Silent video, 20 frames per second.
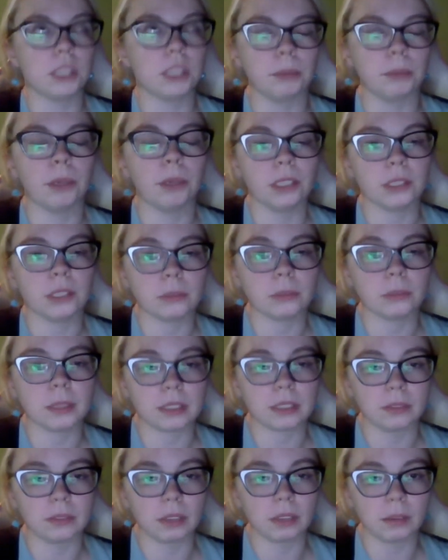parties with my
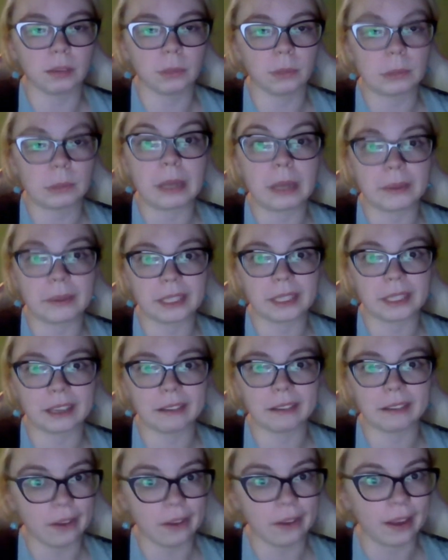stuffed animals when I was a kid,
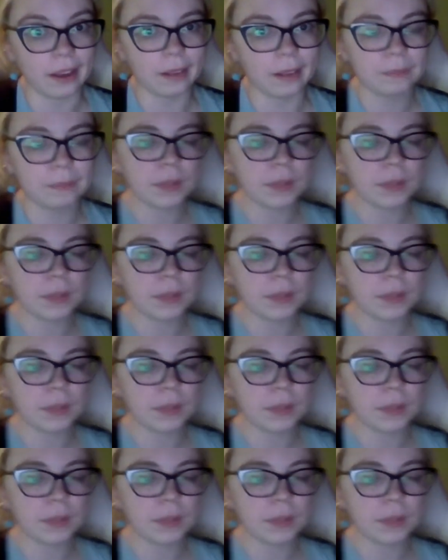okay?